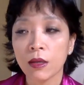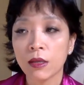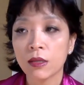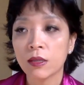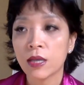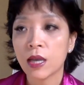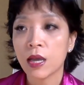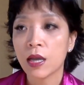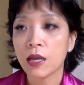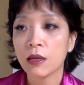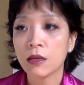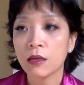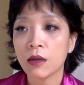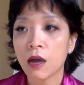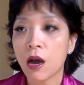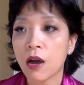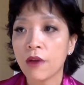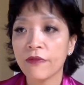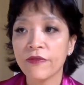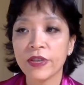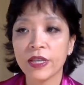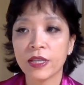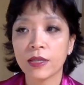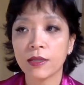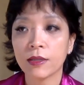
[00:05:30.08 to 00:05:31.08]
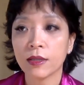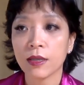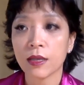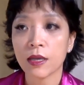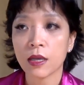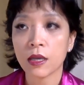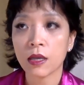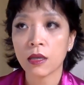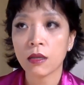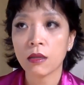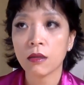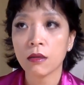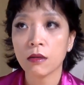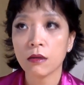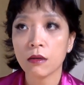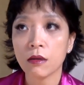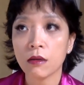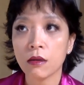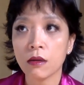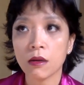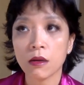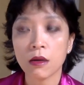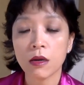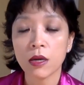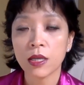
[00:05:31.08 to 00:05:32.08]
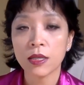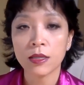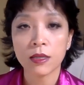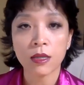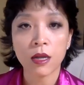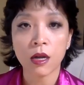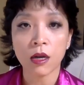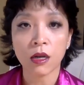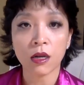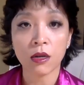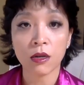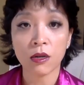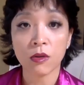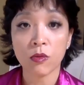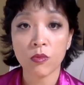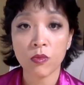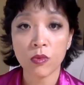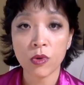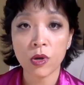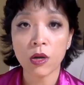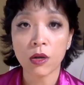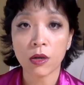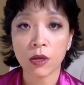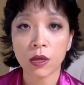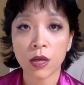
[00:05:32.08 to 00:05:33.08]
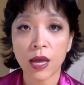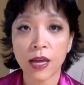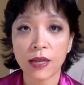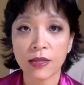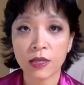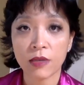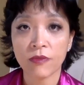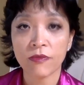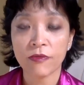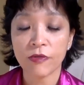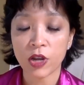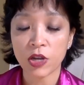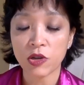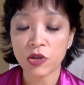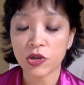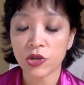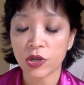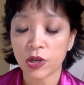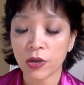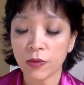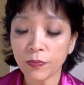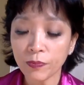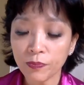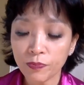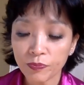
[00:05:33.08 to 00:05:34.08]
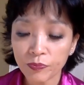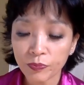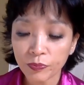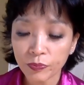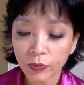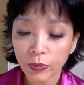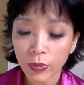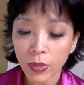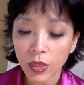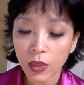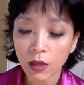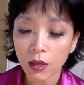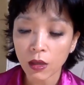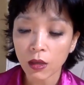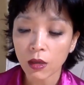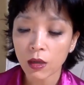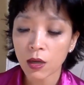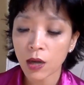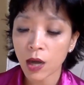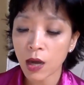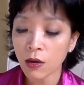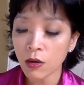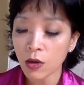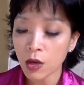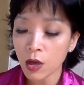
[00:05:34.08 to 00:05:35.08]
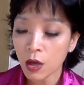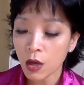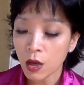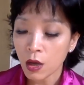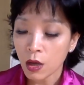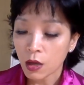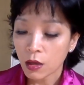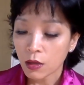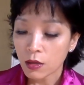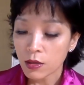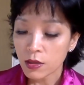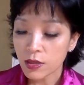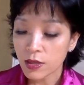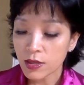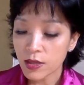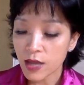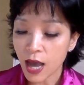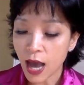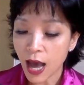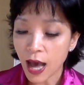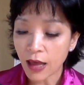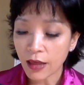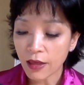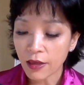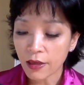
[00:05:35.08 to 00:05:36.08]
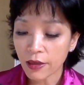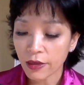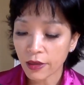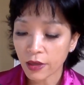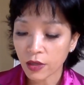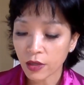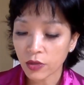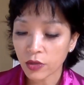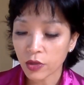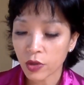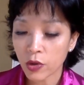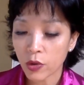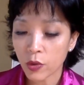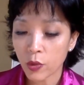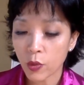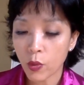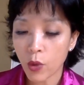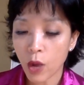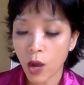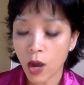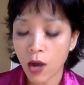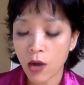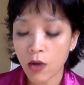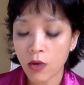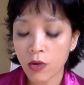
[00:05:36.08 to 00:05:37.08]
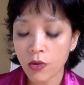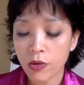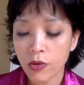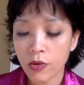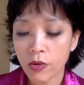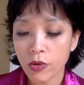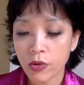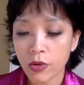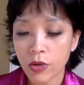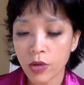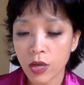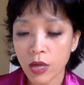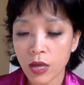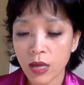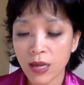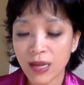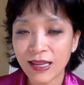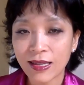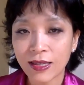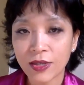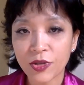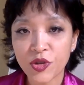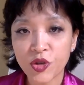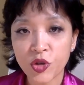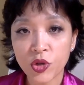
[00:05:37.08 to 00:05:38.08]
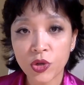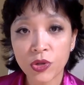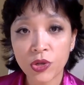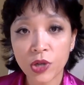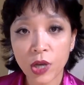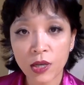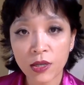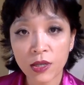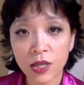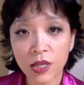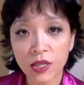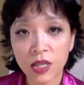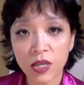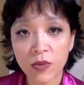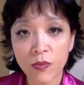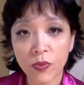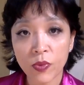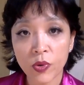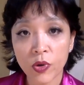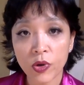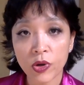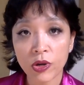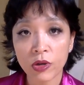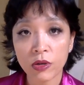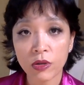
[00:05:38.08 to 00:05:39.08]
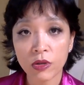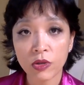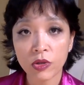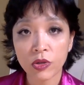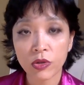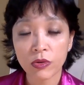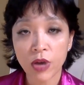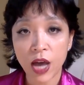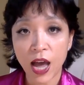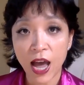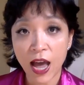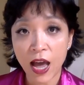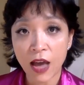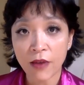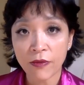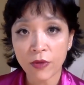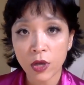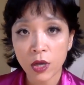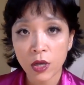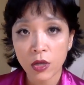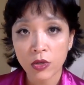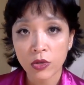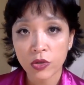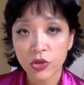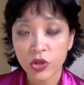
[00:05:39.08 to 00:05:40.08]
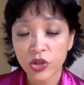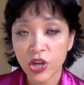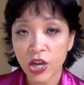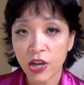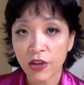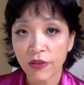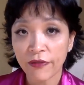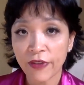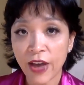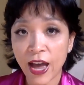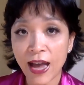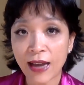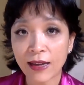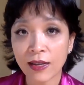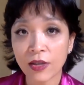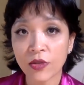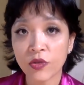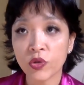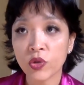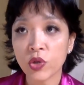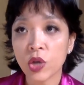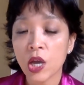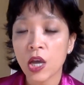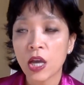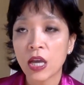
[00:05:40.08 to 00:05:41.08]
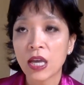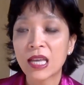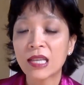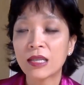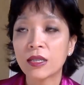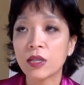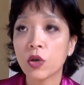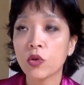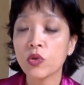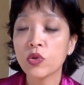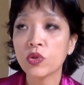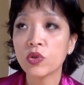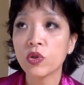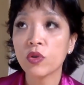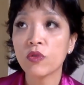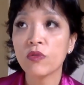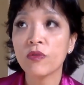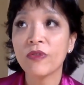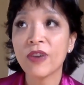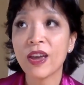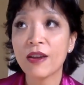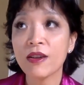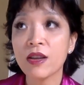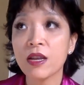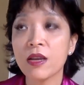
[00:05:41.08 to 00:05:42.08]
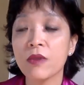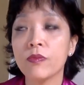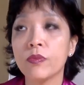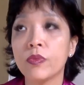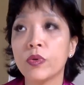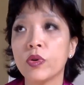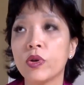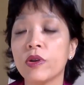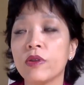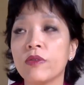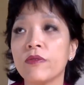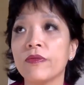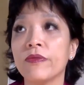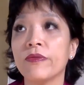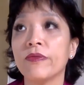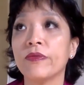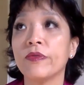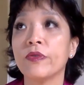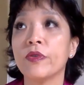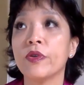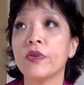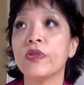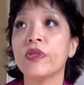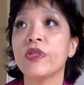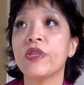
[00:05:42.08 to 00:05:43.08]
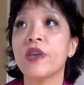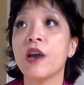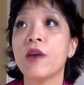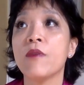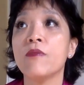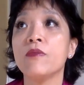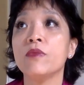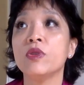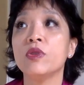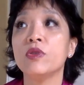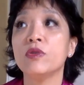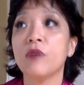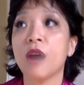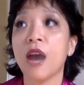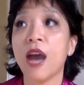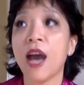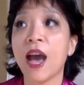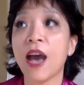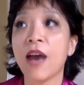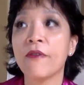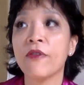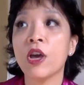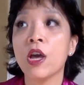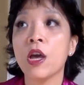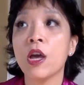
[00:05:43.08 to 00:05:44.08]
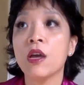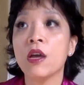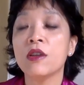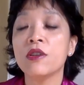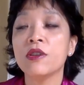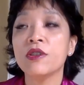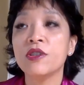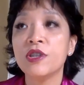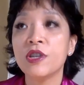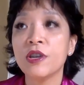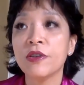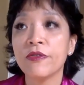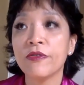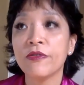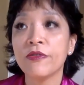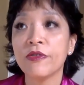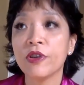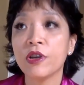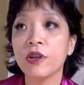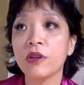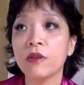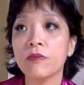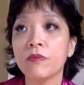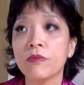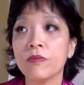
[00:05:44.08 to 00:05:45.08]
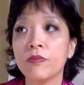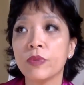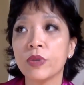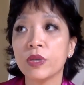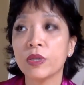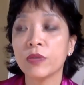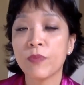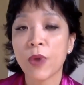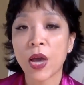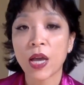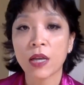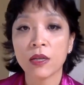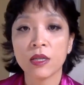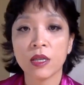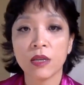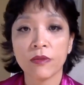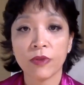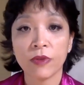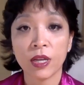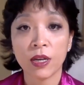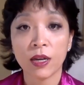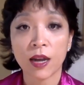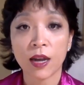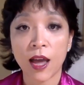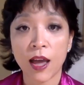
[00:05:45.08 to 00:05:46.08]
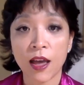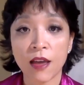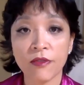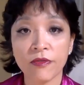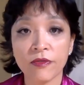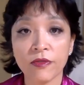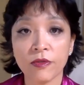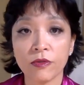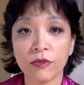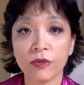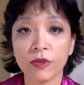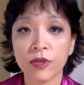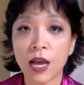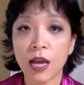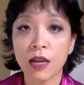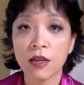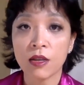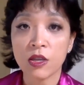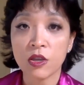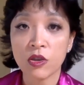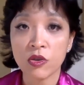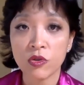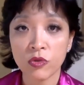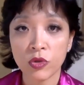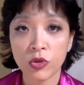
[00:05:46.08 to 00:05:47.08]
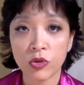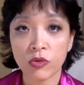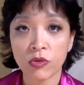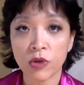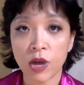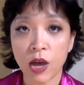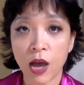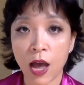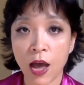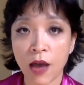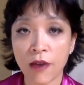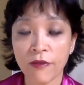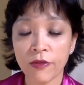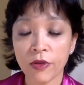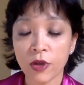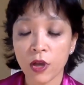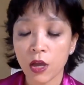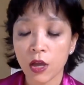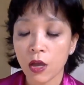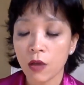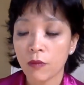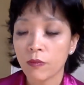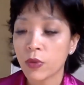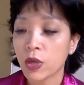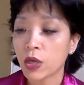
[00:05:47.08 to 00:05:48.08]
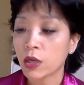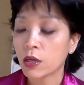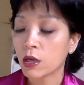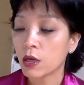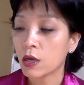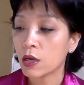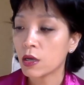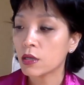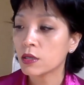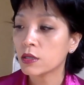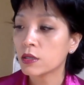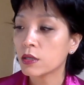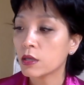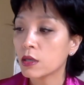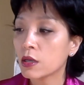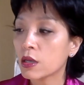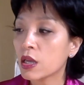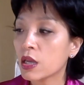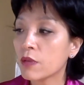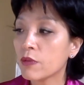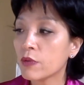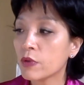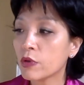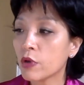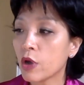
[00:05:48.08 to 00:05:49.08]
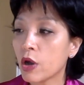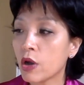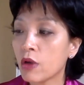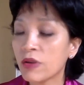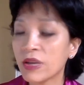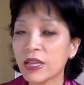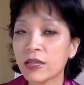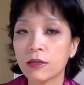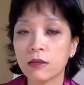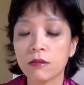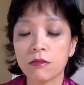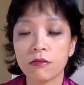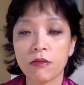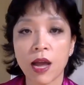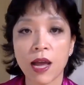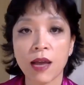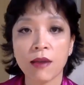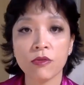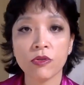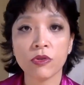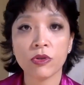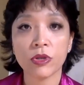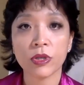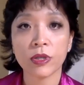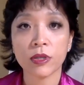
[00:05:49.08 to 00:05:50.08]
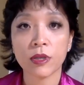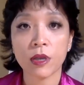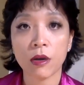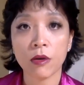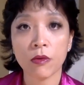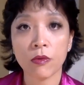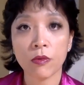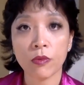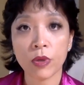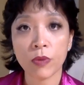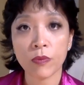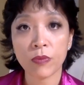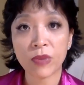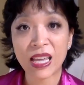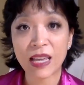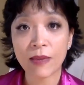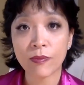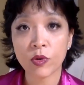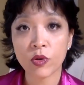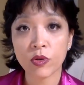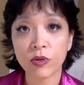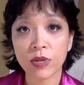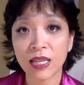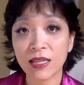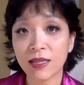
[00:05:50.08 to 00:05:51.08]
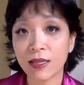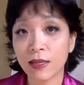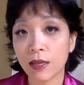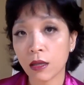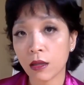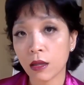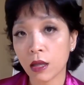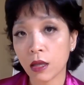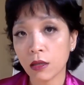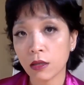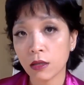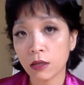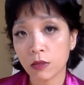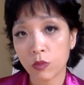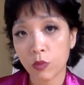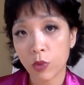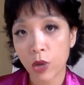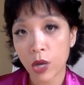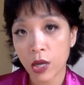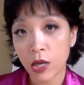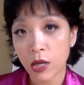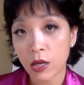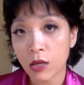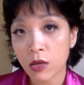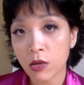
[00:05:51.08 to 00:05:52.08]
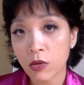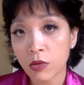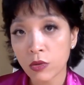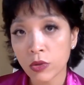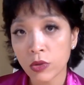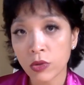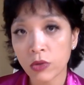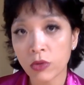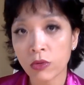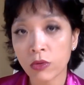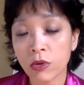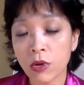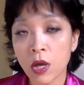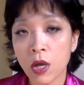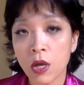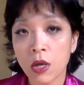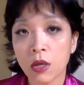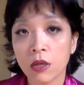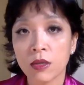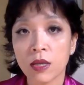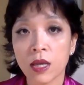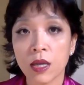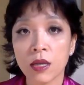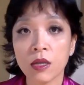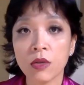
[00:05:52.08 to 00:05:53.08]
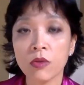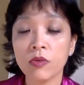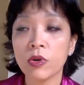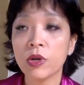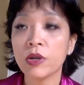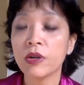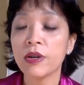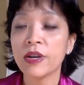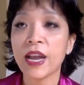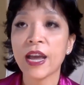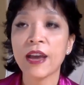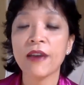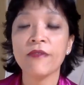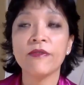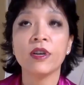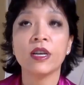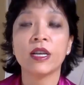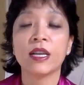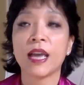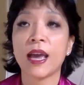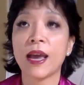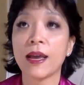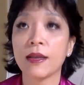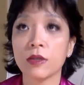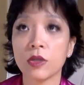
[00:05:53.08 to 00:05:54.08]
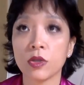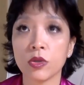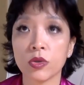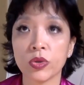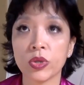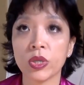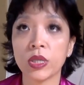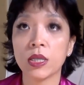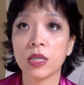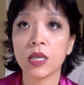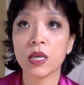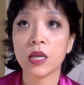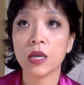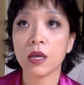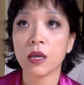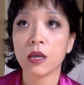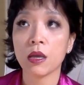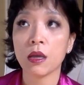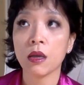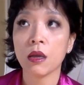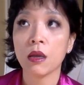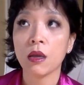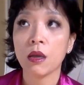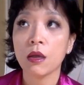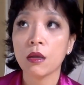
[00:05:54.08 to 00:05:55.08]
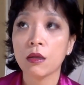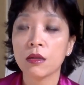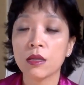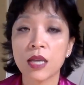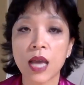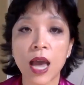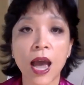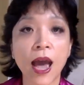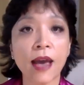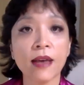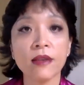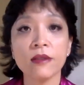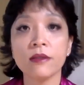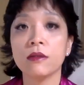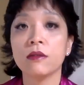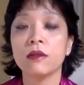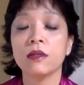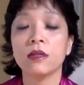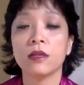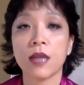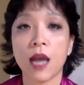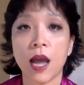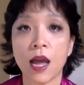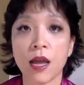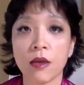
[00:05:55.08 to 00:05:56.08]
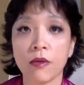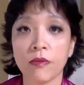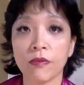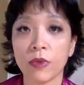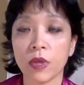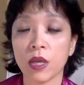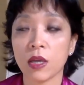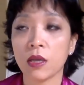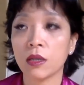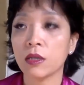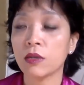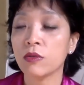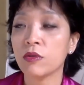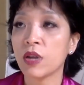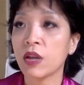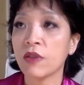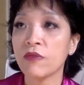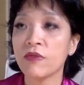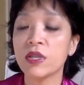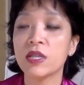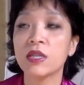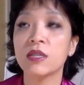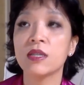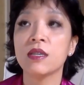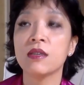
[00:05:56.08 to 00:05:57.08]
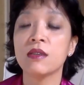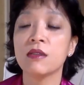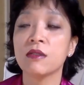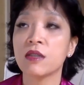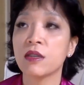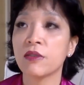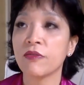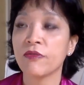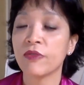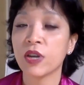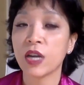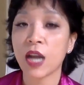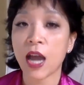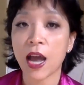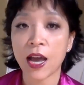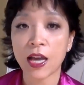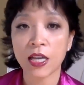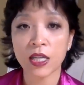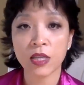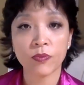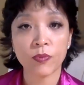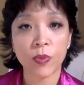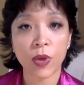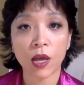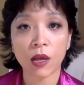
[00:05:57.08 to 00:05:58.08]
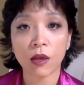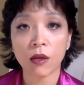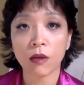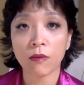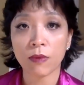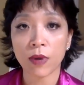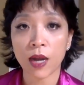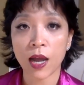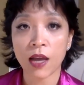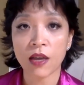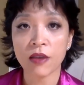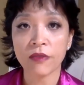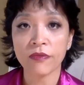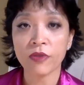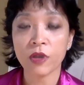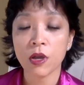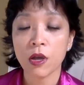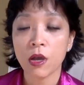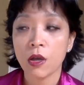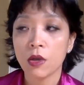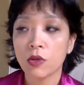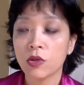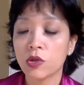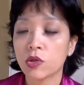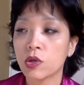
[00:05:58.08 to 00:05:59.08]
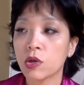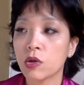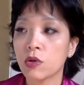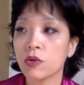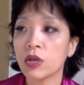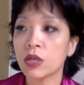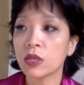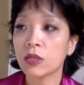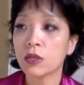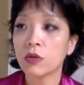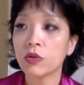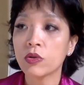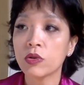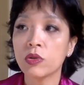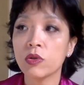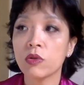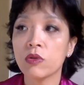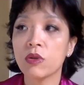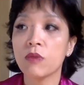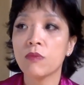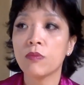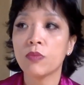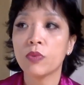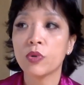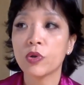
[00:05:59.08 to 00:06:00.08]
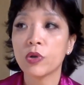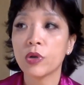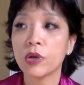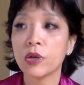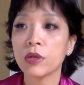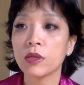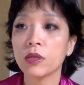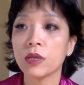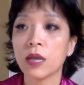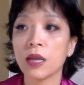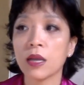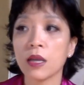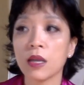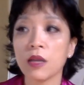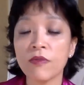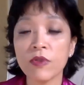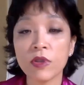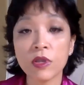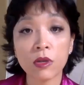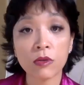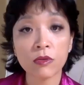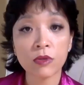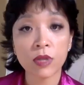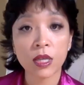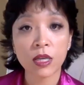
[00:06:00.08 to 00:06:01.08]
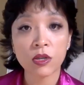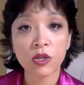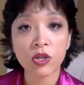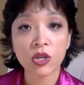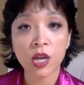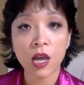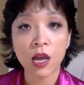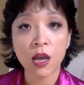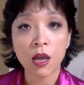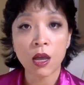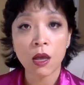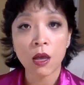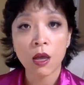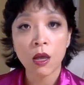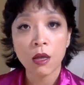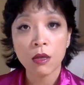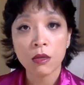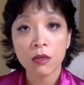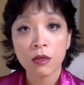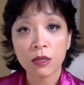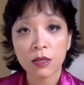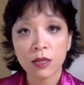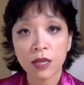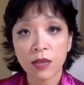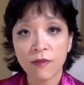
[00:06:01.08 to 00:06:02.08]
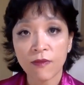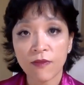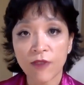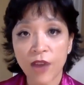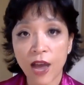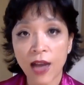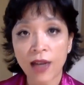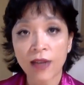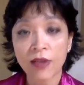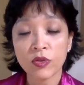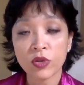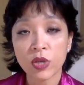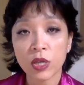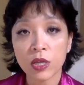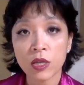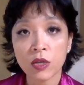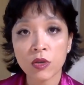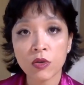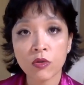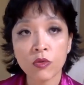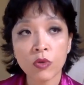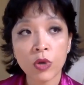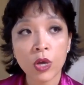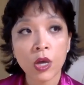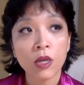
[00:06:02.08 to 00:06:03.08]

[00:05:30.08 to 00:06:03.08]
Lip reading: then obviously it's not going to work as a friendship. Now, the other thing, though, while it is just as important to share values, it's also very important for them to have different perspective in life than you do have. Because if you only surround yourself with people that see things the way you do, then you will never get to see the other side of things. You never see different aspect of life. So it's also important that even though they share the same values as you,